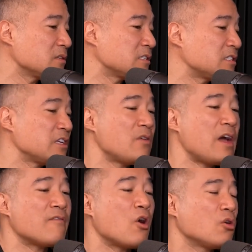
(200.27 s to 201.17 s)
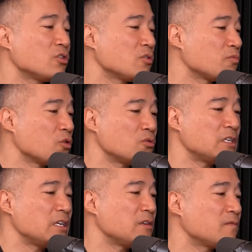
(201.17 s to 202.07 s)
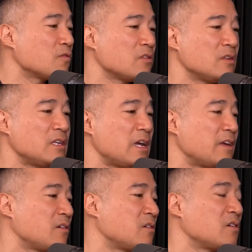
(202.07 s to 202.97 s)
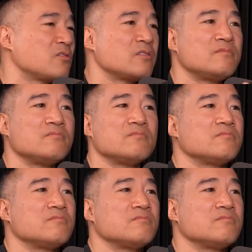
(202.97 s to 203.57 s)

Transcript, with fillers: let's say you have all your protein for the day, one hundred